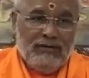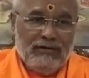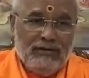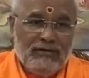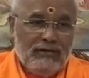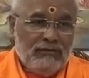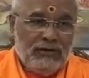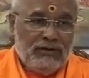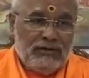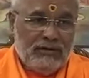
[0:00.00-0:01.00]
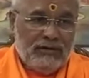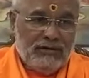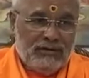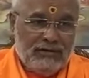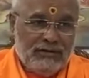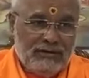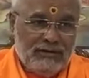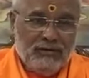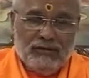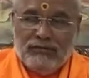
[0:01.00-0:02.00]
in some West Indies,
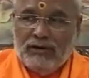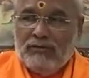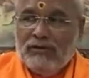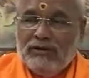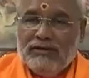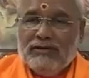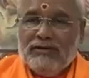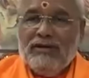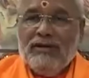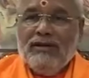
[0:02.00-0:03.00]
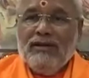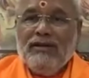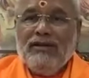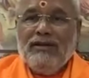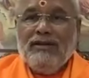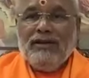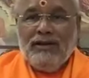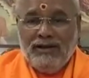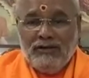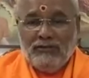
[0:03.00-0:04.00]
Hindu families.
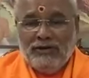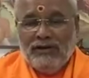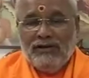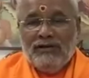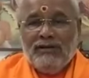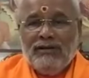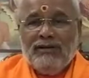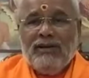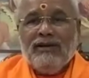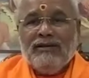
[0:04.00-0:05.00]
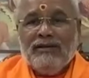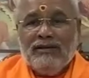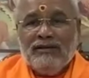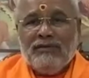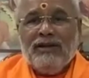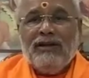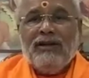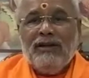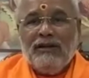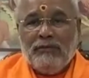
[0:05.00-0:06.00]
They have, but this religion is very
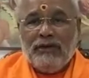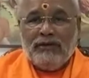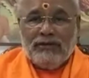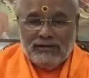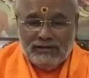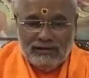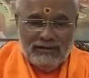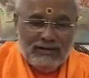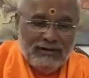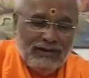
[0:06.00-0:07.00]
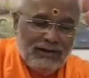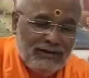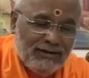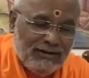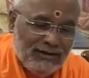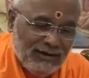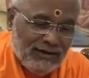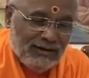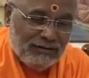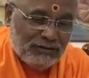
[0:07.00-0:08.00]
limited.
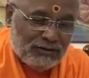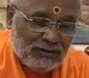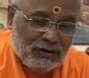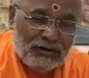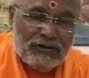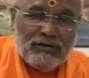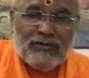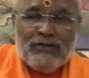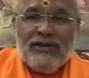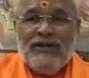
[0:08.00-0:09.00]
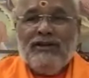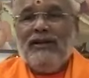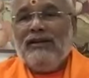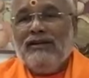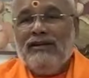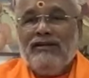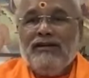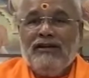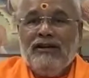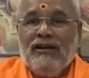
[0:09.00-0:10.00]
I was shocked to see that in
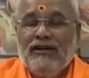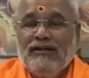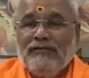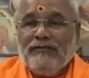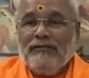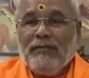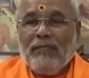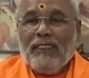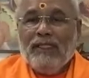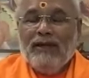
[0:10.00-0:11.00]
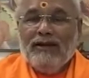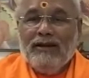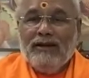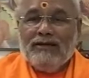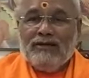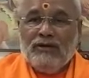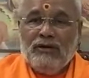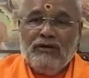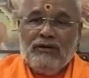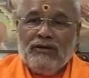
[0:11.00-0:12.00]
Trinidad. I
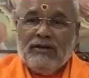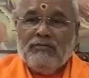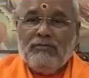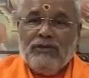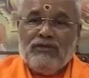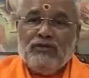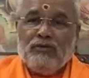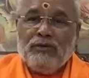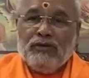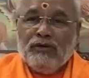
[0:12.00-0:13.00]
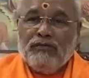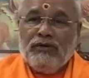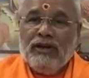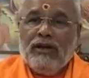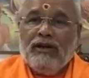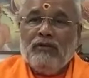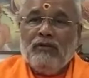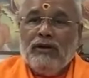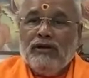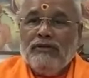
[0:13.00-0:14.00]
saw temples open on weekend
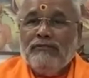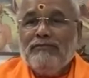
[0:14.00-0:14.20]
only.